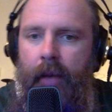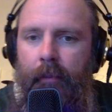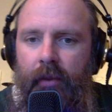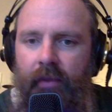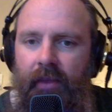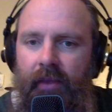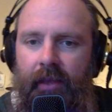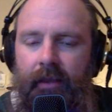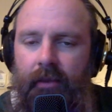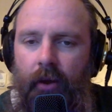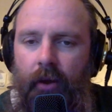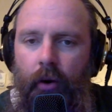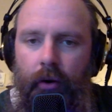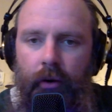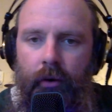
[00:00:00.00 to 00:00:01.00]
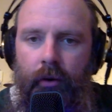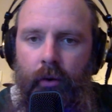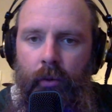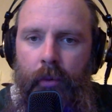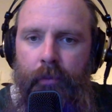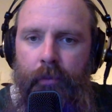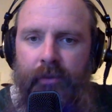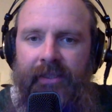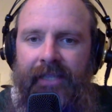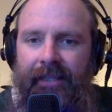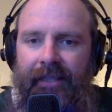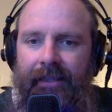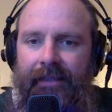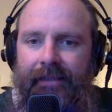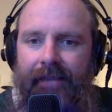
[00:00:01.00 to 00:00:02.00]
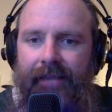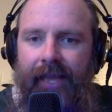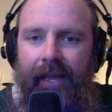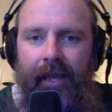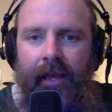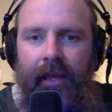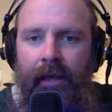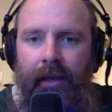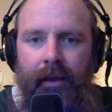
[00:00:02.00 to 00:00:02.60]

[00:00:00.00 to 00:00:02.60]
but then the article will proceedly say